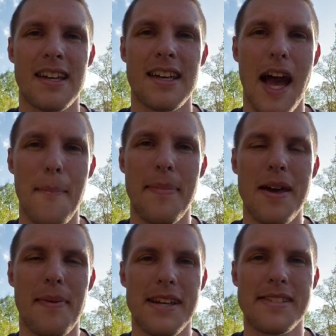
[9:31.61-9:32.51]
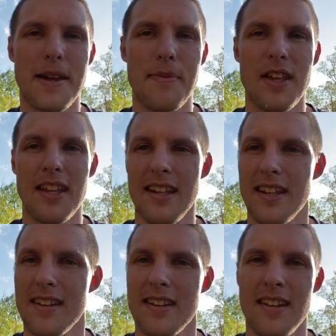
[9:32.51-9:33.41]
got bit by something,
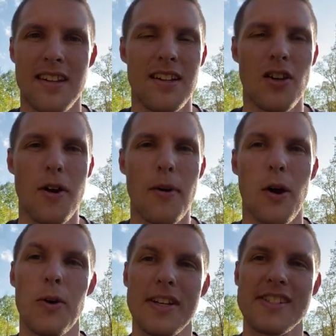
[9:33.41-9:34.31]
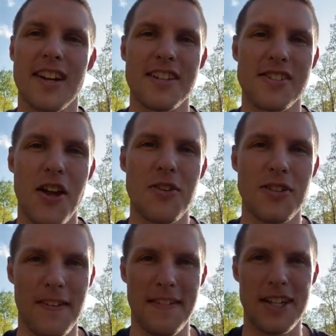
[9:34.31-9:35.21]
and lo and behold, he stuck his nose in
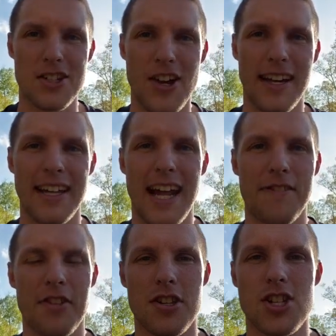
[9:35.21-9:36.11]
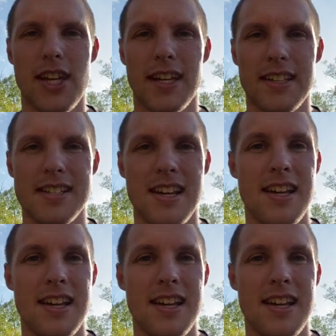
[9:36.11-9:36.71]
the fence trying to get after the chickens.